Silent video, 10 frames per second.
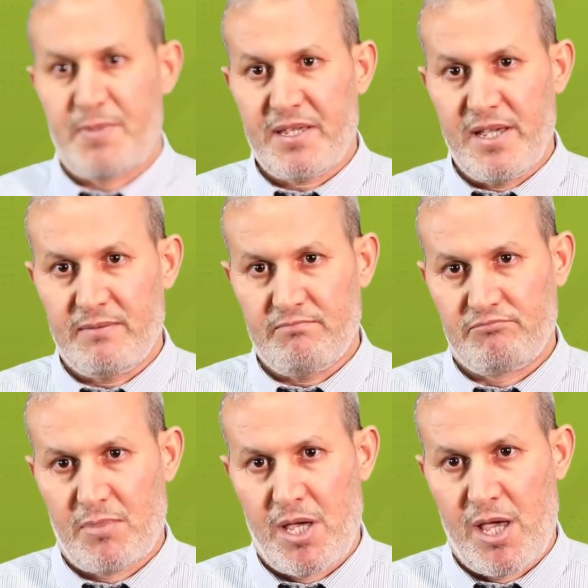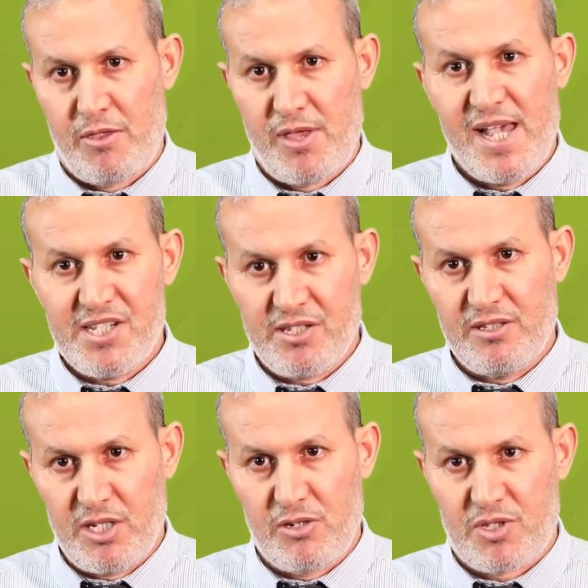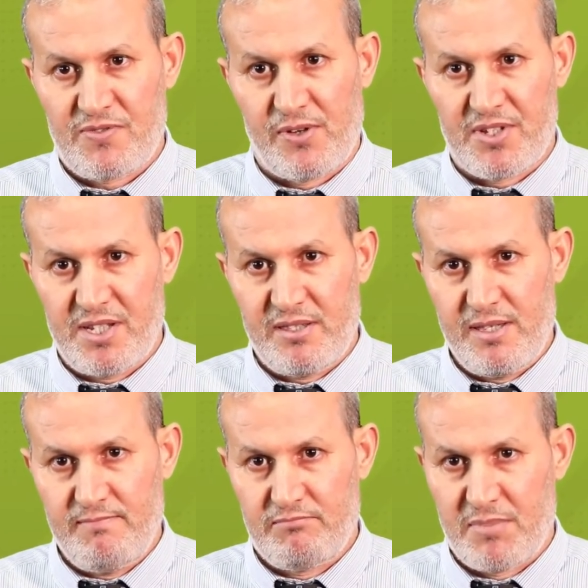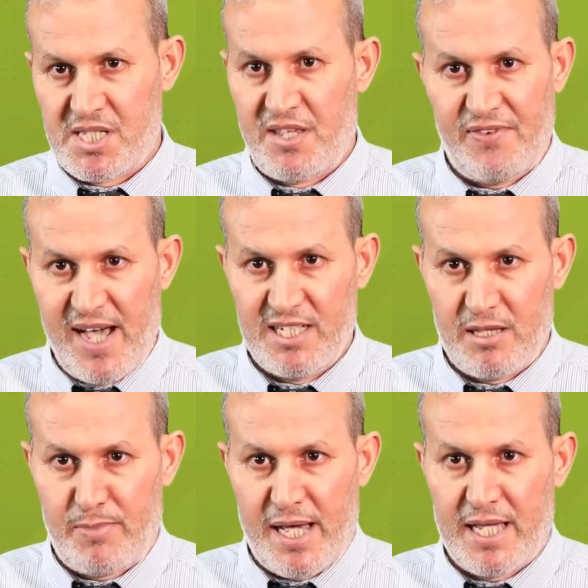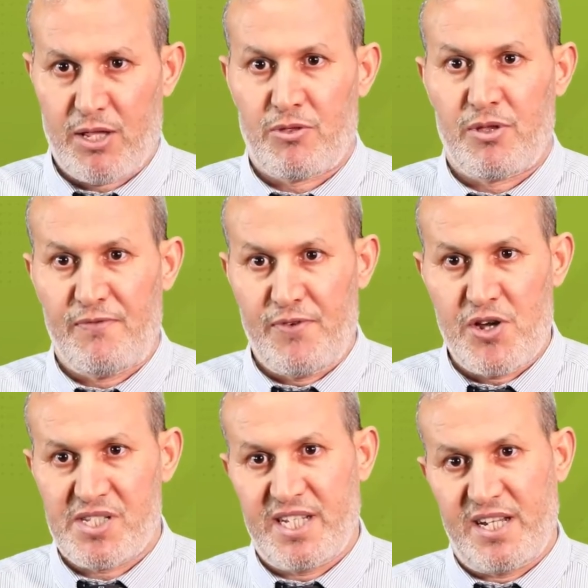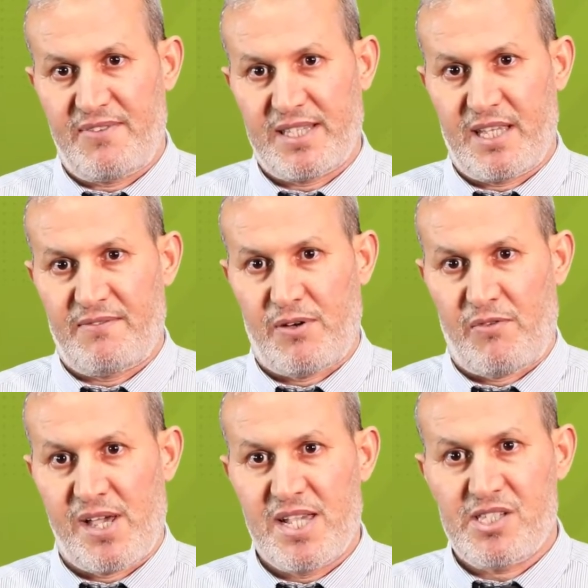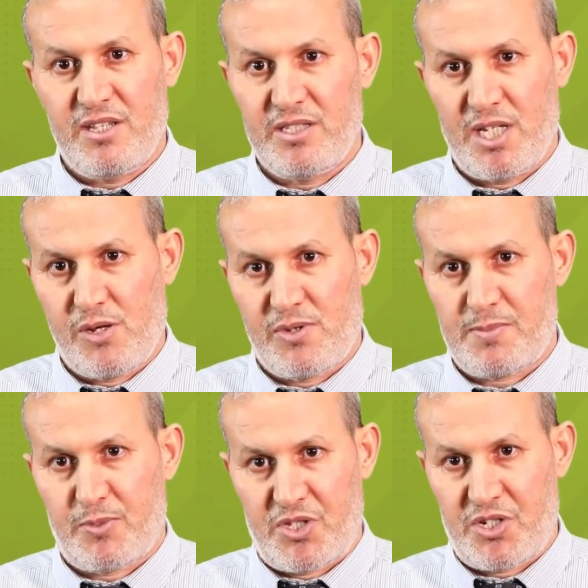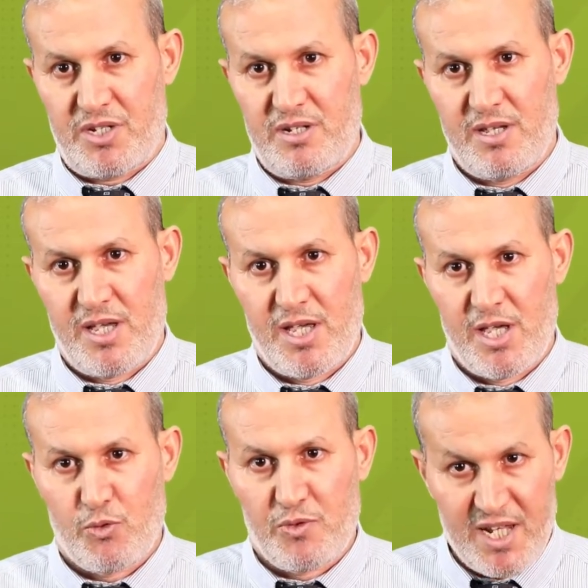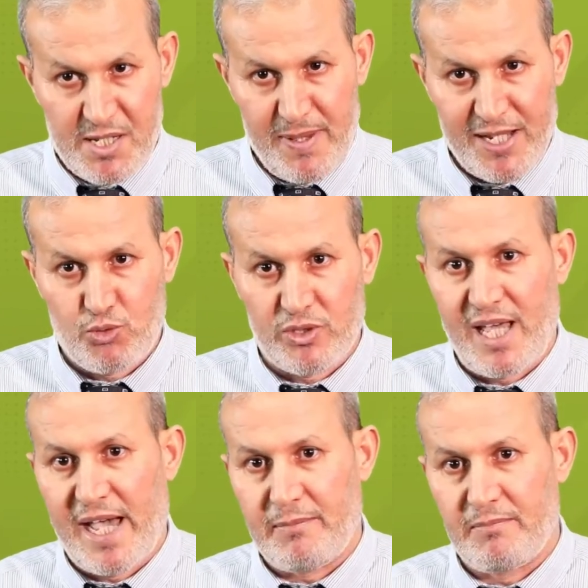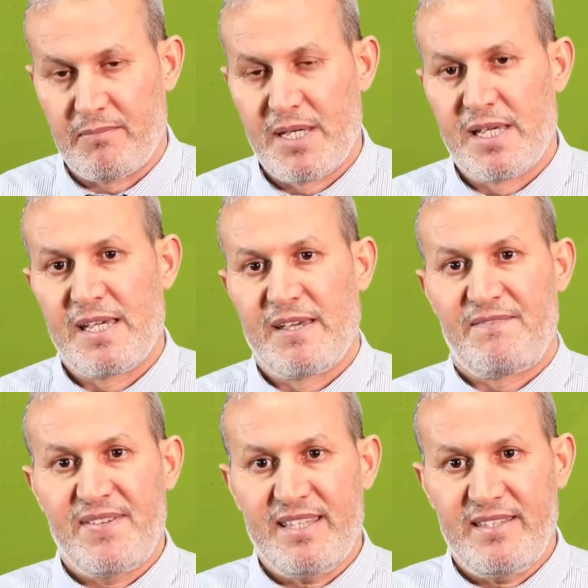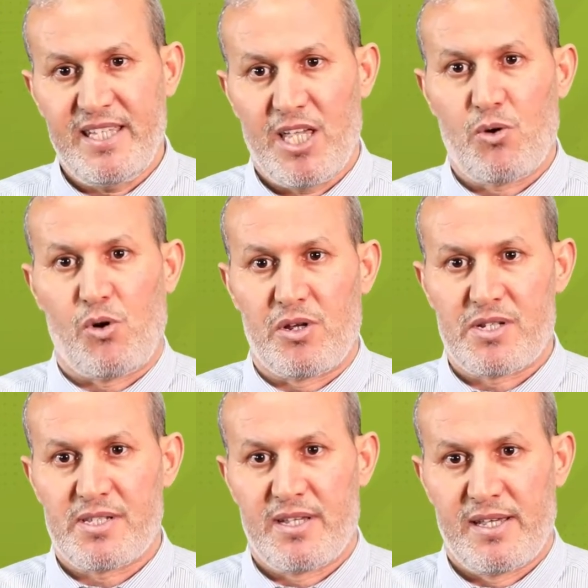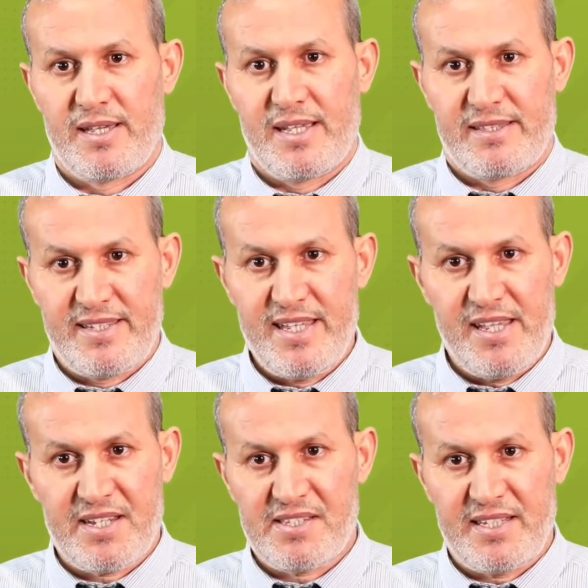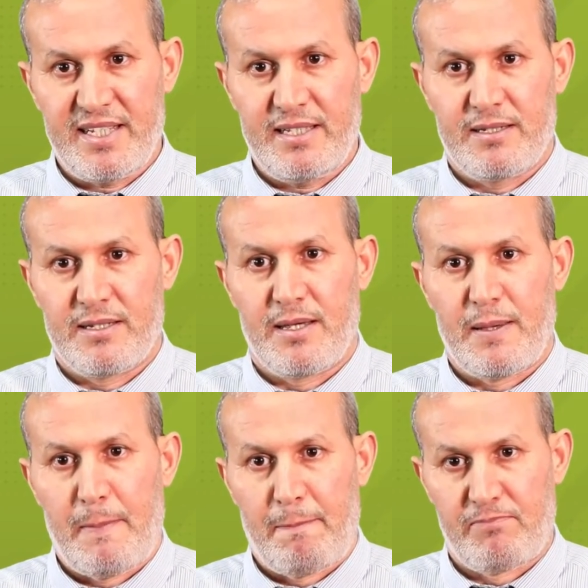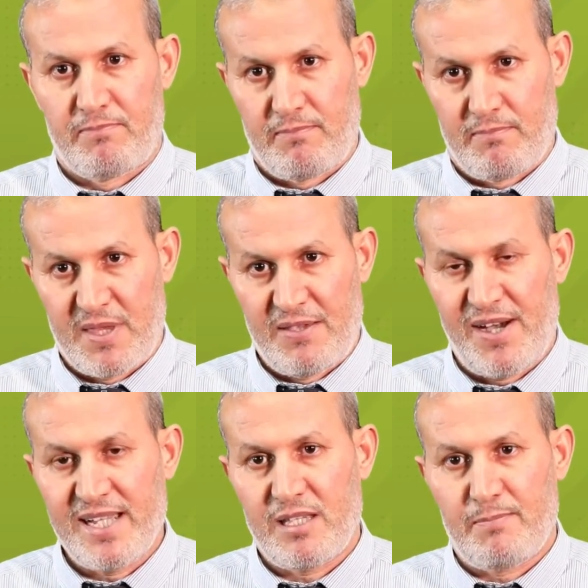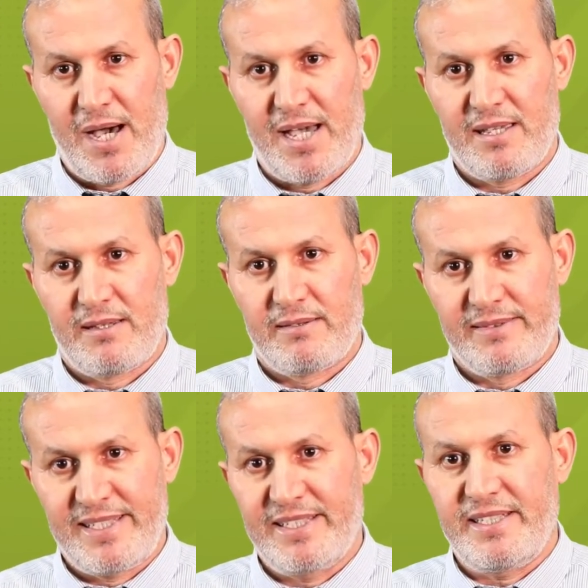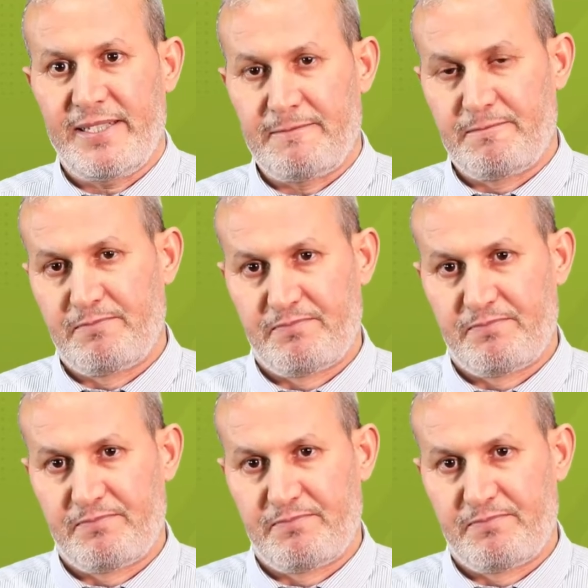speaking, the instantaneous velocity is defined by the first derivative of the instantaneous position with respect to time. Vt equals dxt divided by dt.